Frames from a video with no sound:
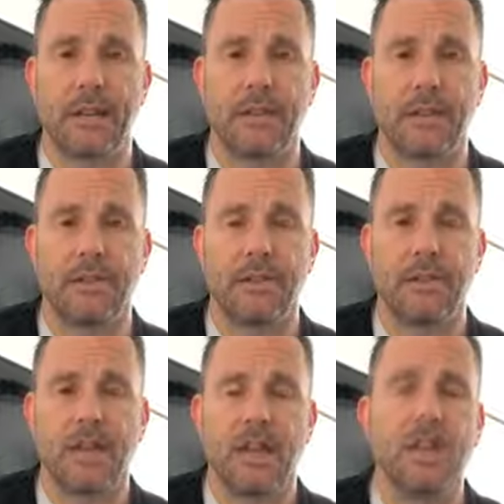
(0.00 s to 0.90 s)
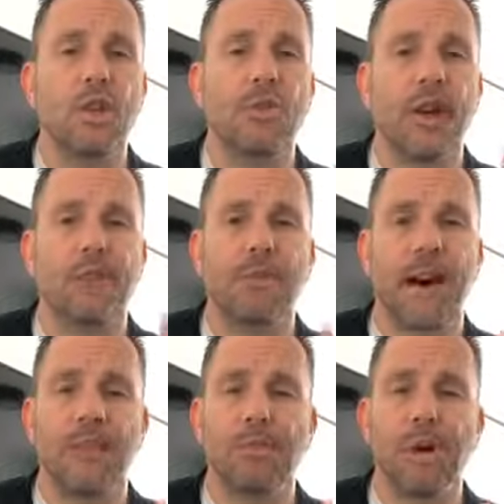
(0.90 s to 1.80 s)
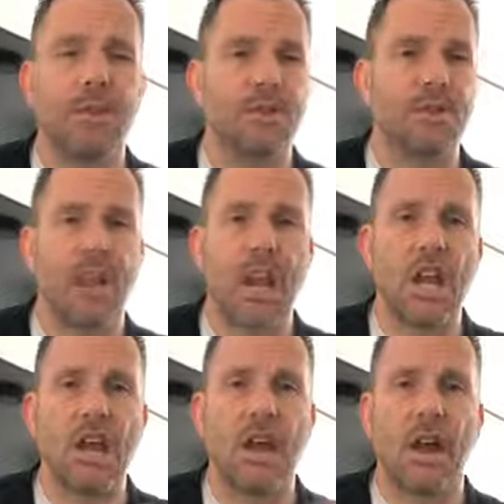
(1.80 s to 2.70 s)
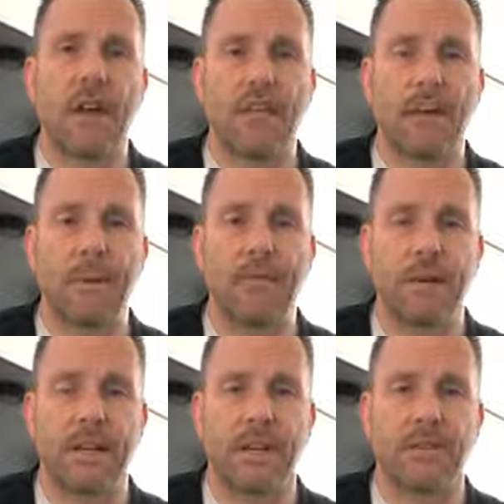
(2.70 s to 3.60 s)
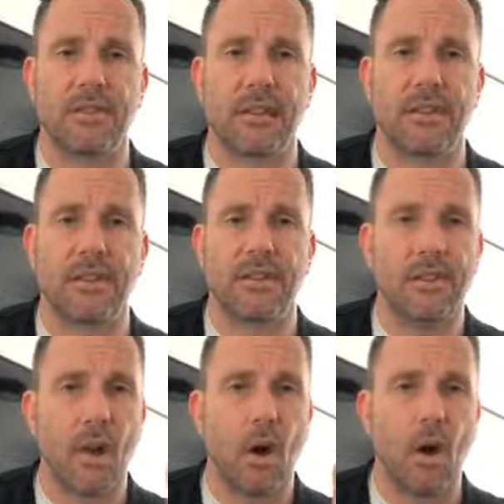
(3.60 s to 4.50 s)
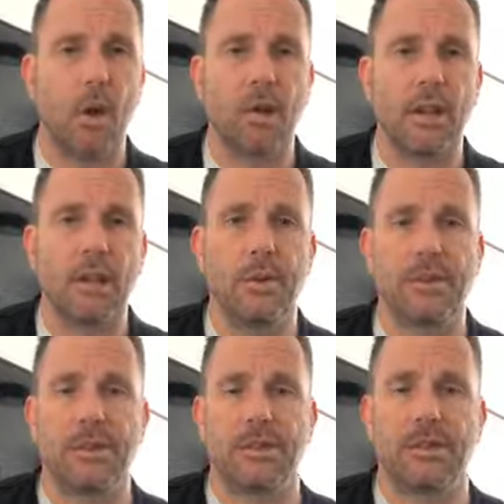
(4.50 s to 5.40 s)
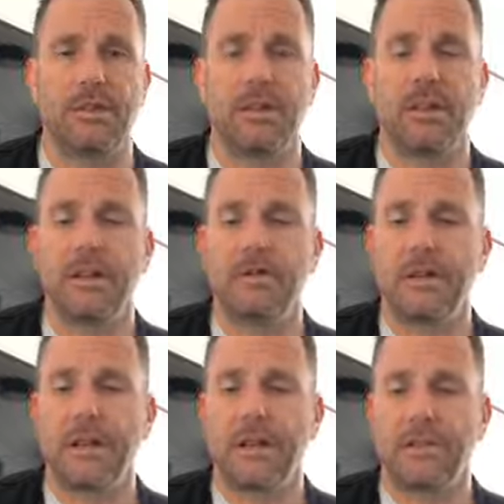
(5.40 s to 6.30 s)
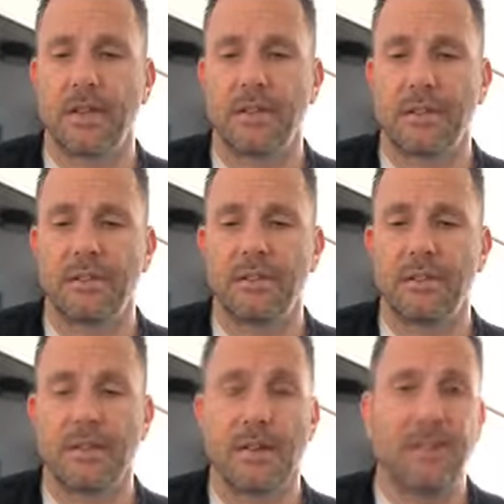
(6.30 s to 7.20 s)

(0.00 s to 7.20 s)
us like this? You've got five brothers. None of them have treated us like this. Only you, Jesus, treated us like this.